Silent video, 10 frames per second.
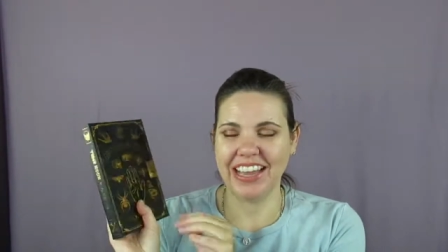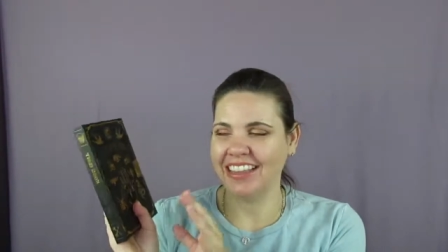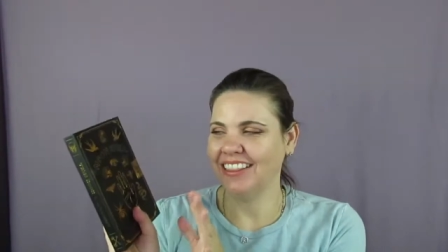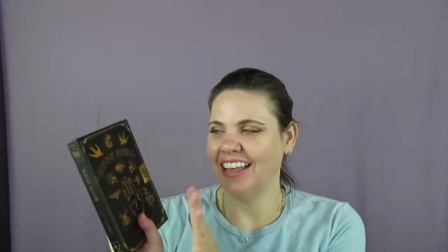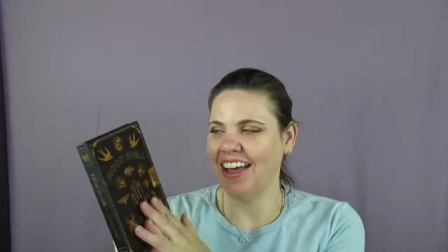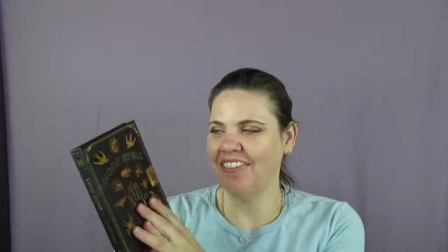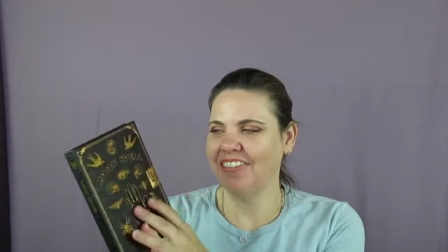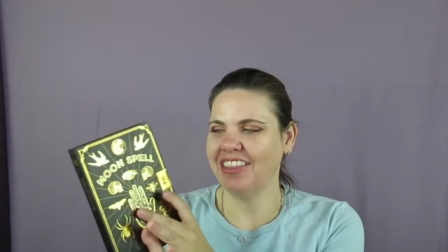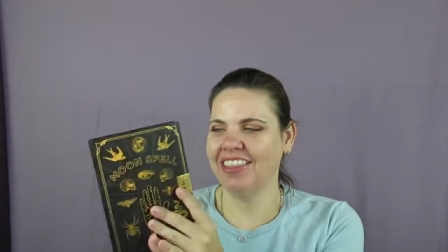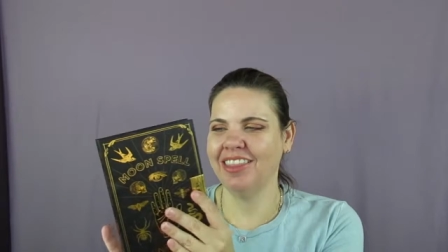I
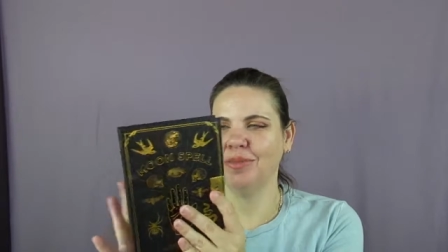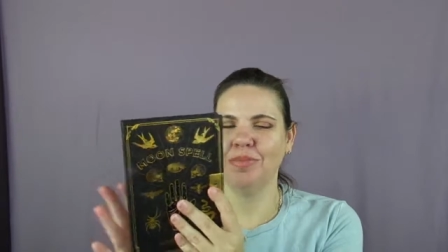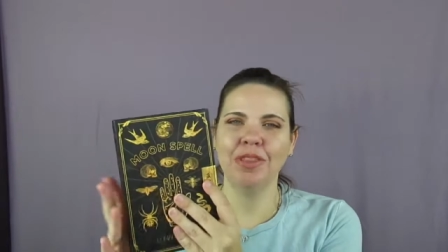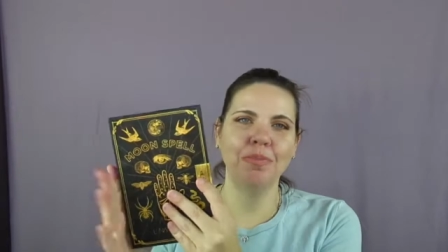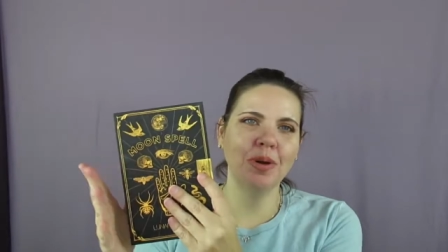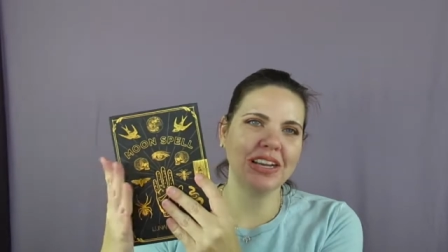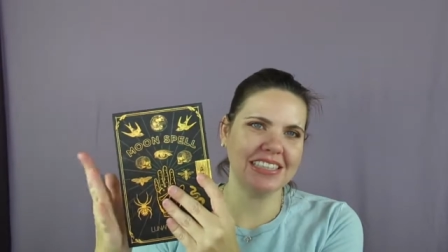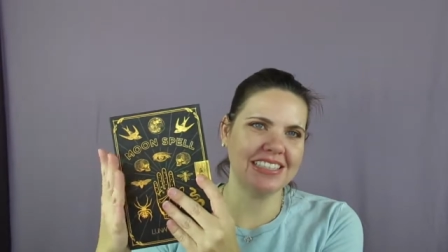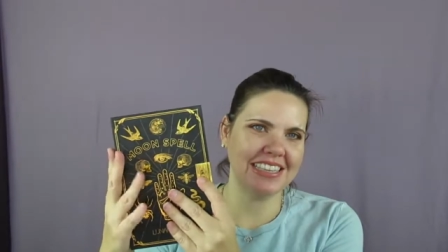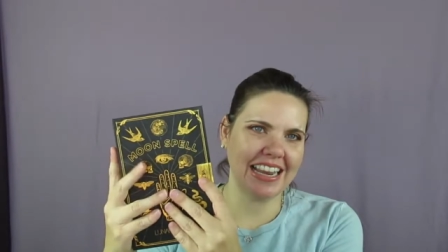love the the book
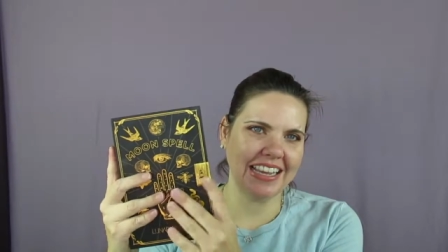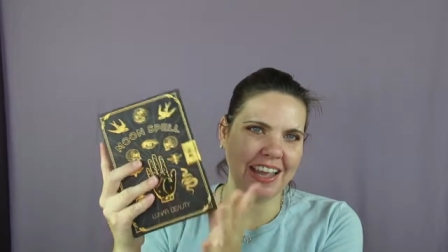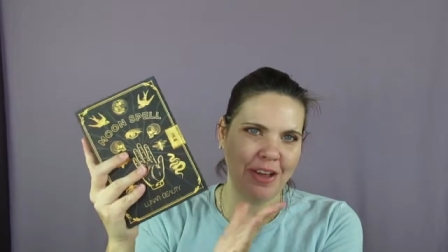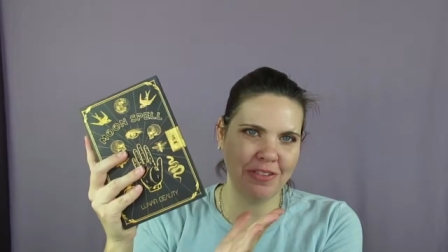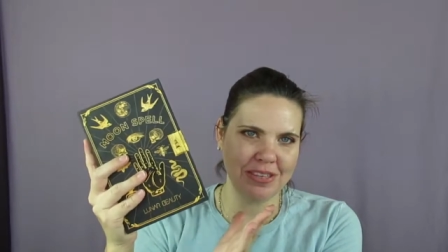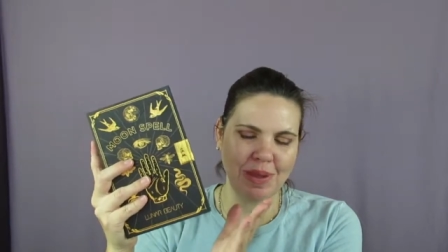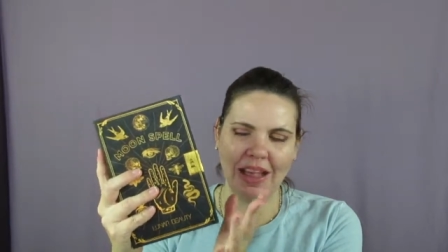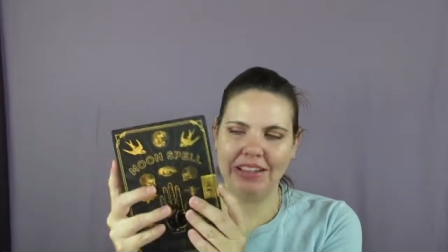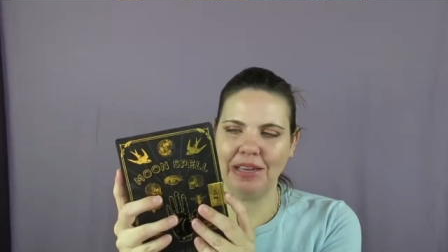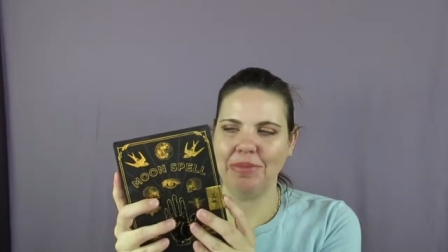aesthetic of this
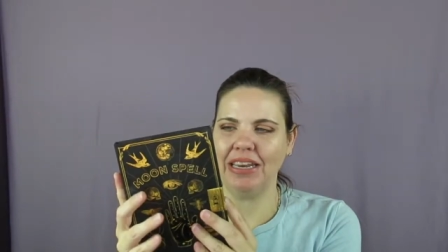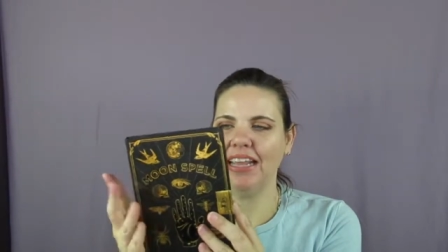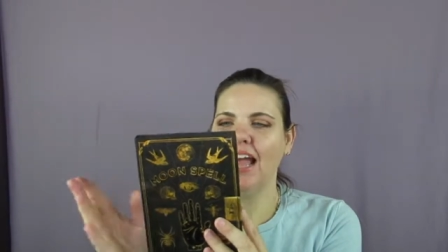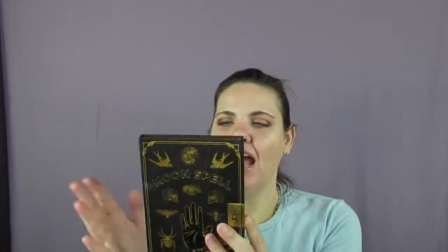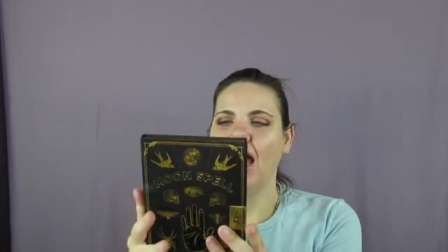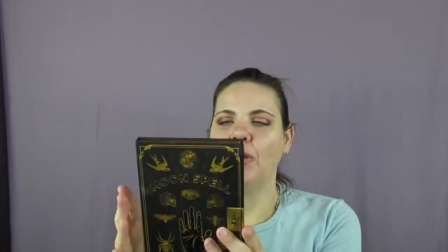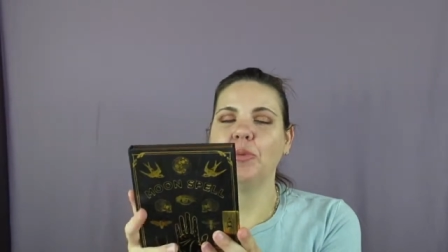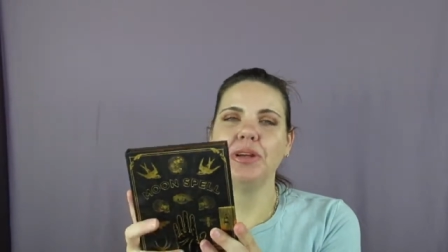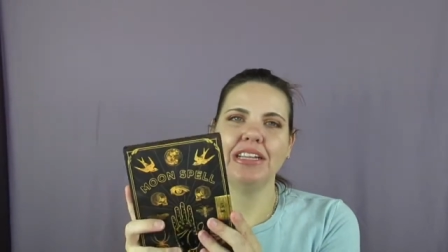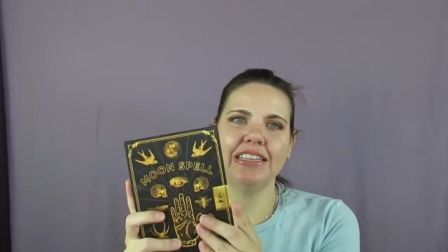palette. I mean, I
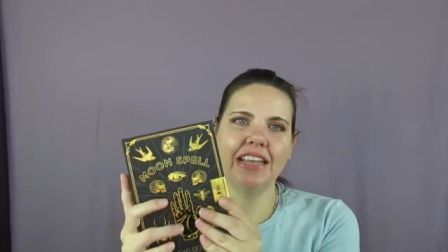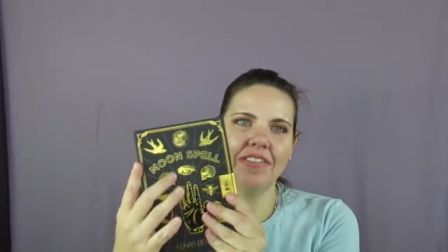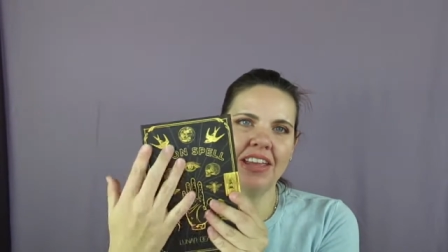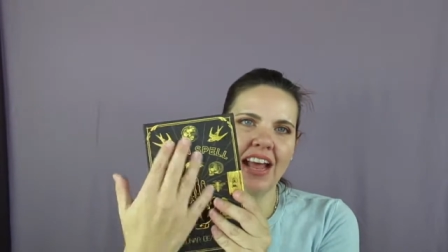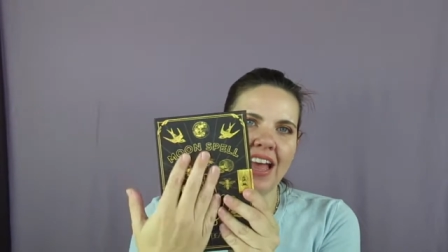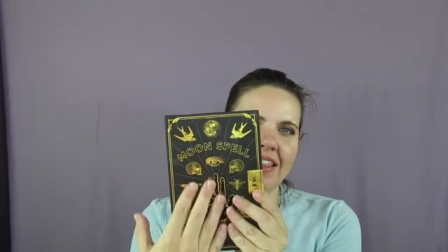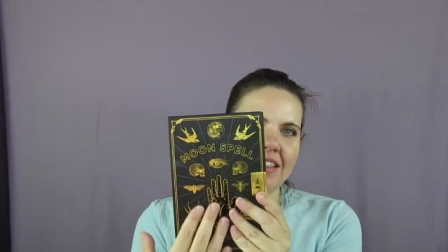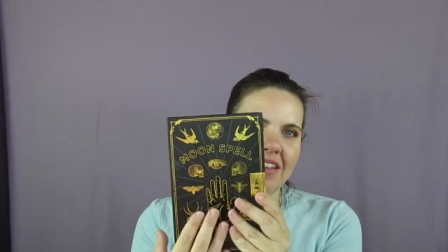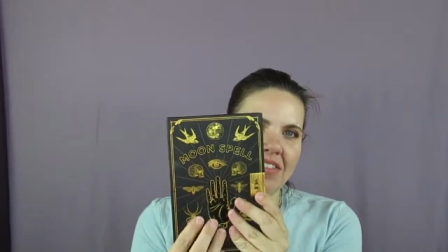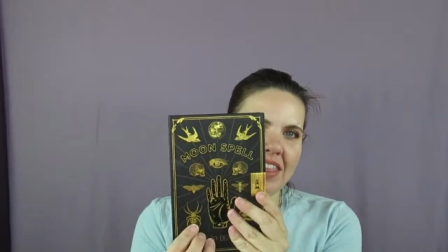really love it. I
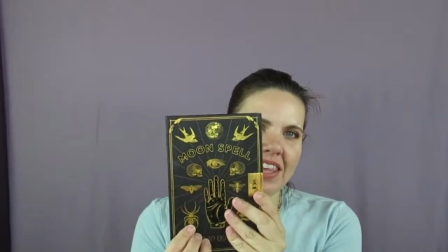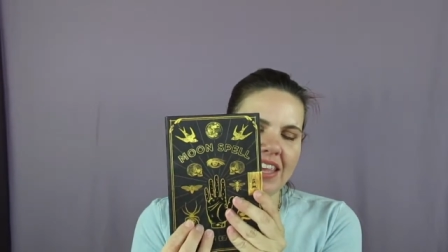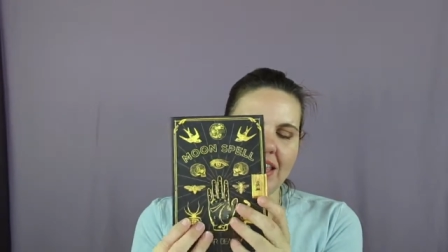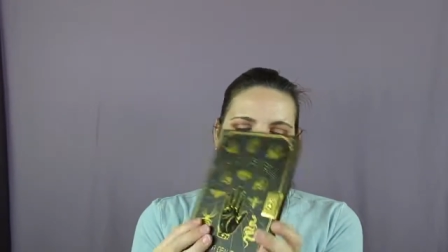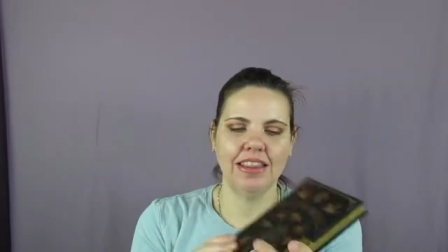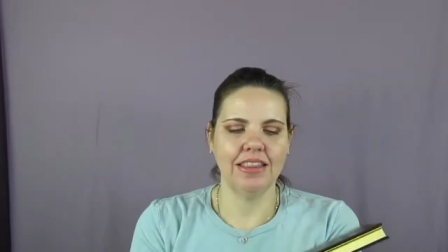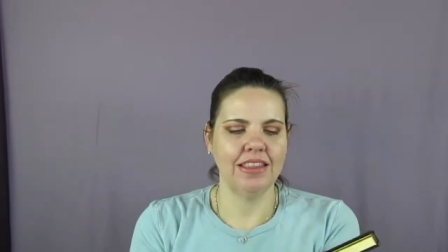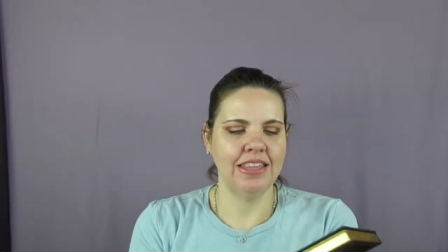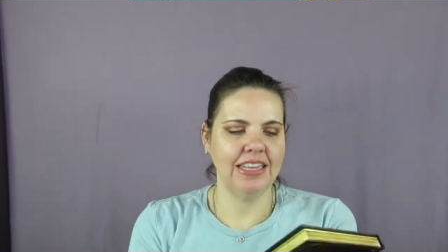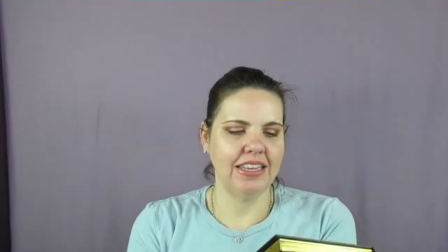love the
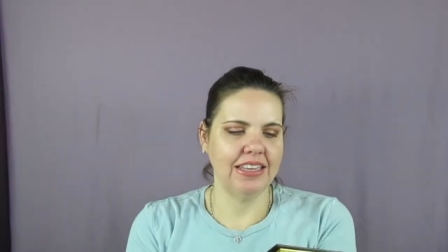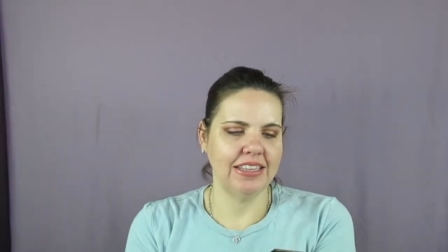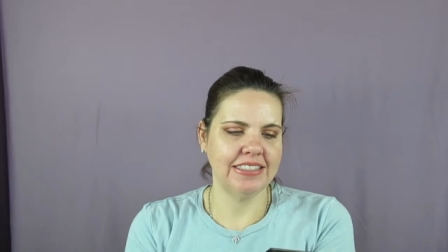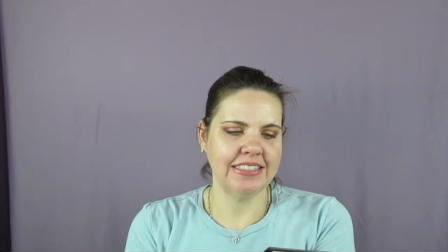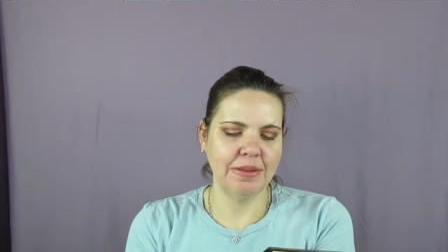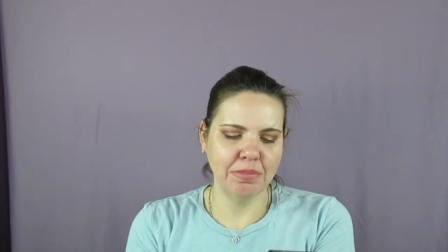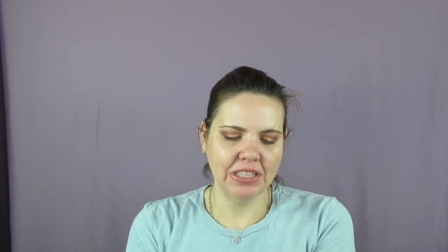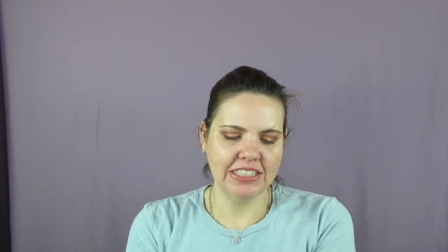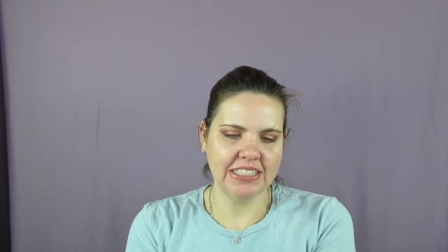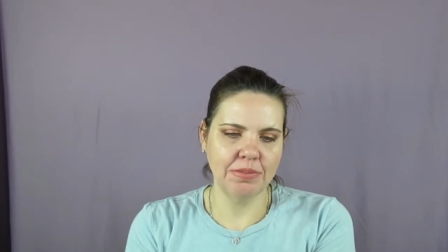the
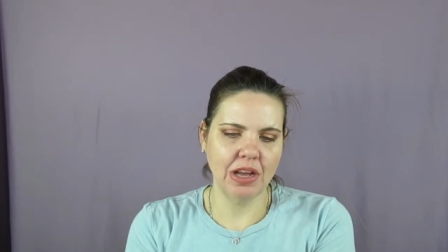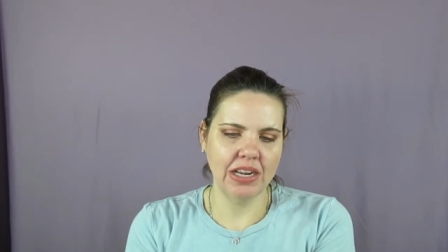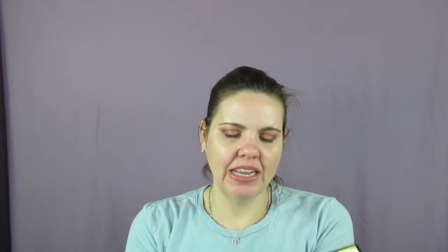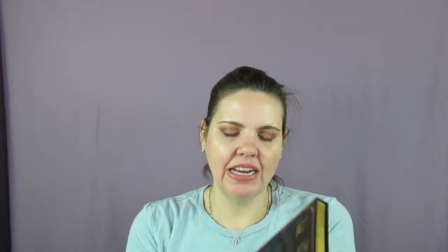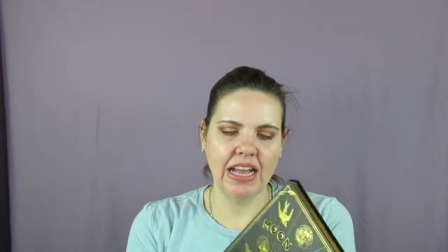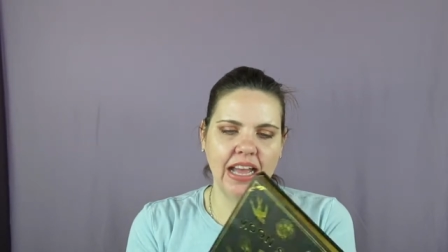symbolism on it.